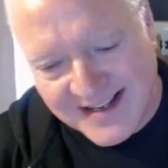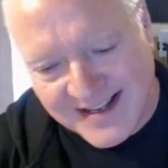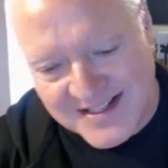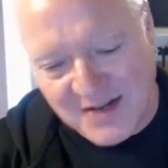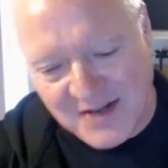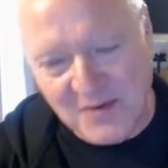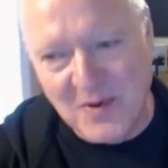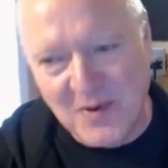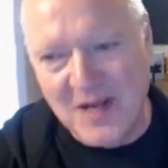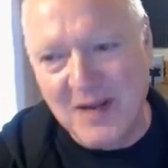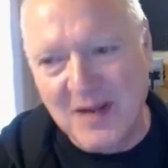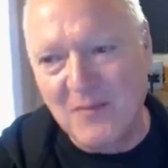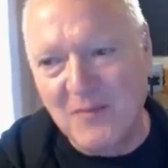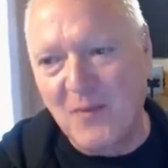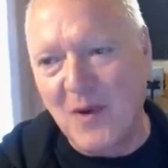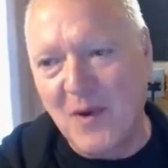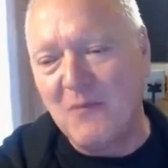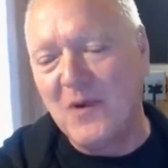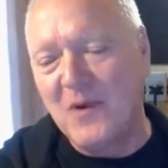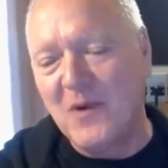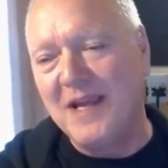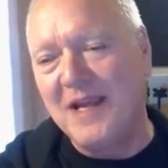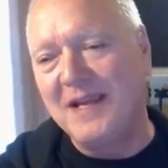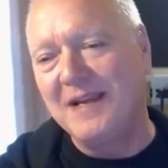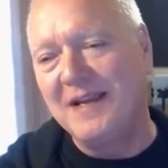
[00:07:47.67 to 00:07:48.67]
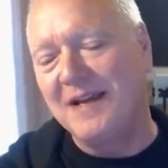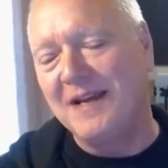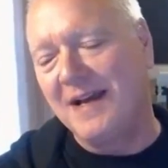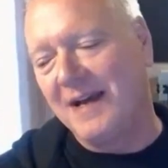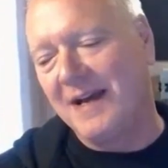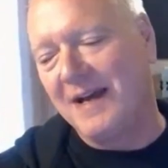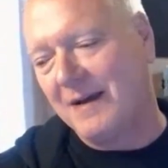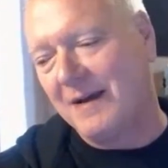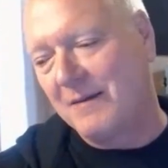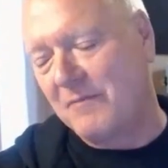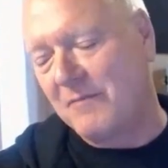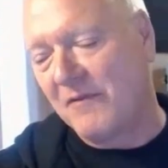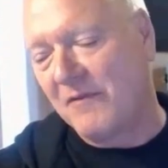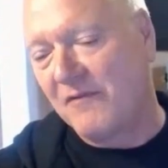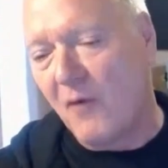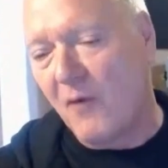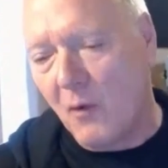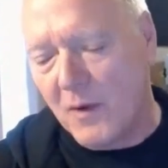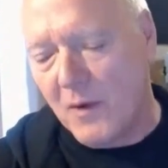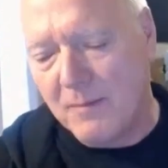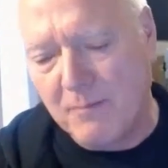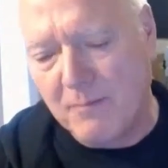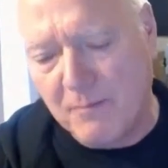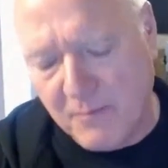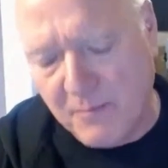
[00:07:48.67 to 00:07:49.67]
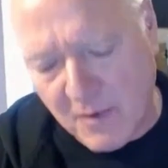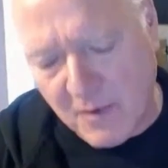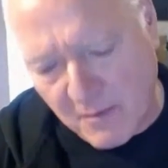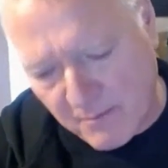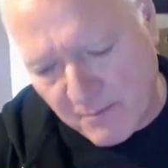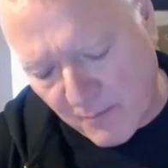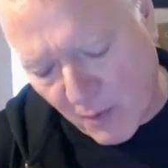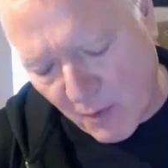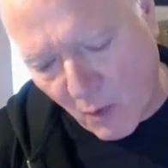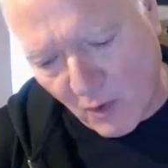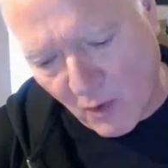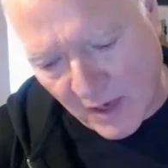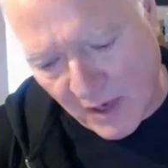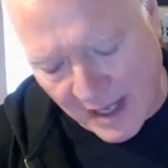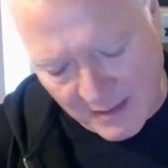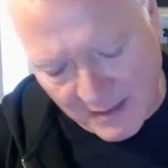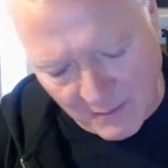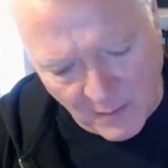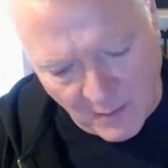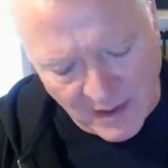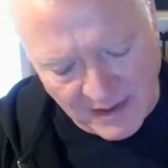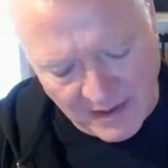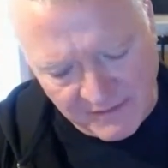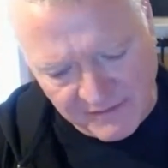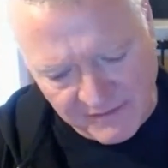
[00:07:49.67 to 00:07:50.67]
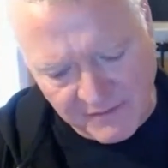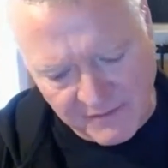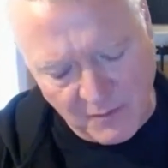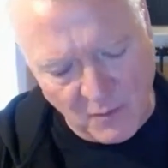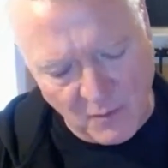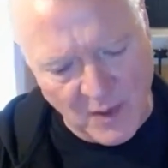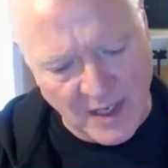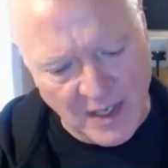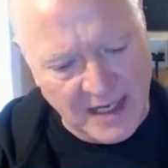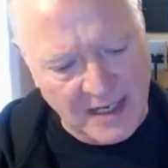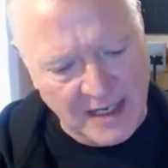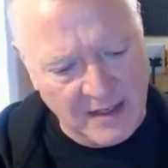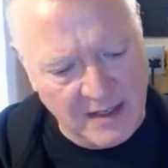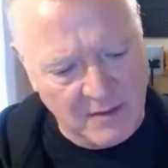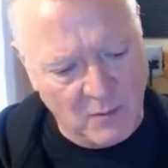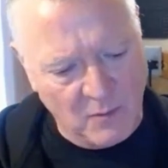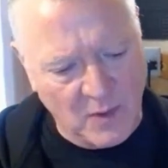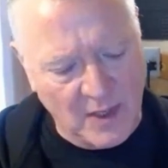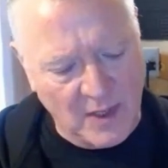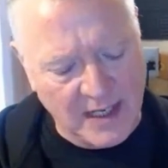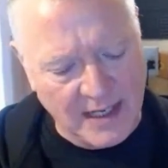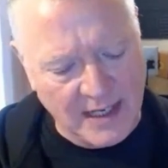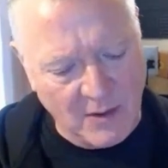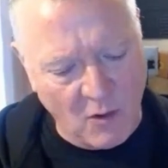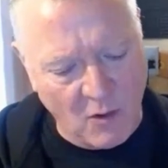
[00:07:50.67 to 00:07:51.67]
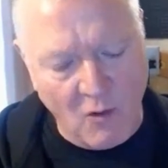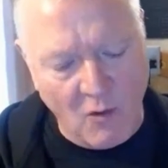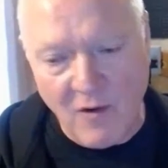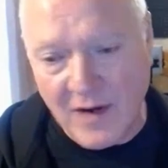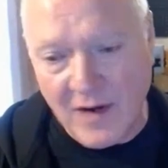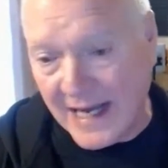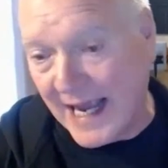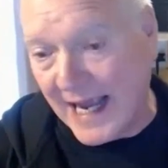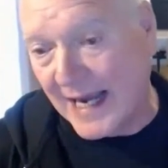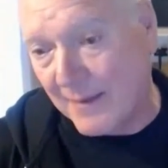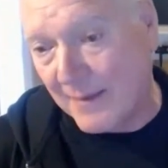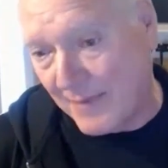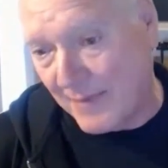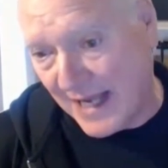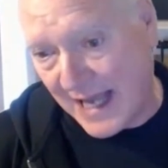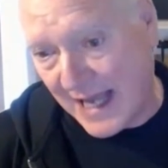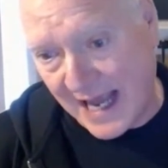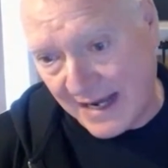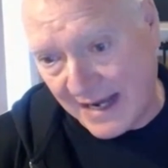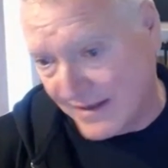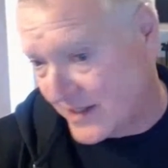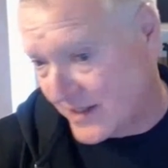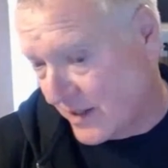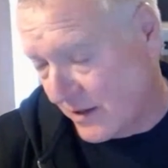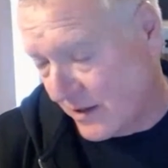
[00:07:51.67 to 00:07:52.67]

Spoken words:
So when we before we bought Lightwave, we already had a plan.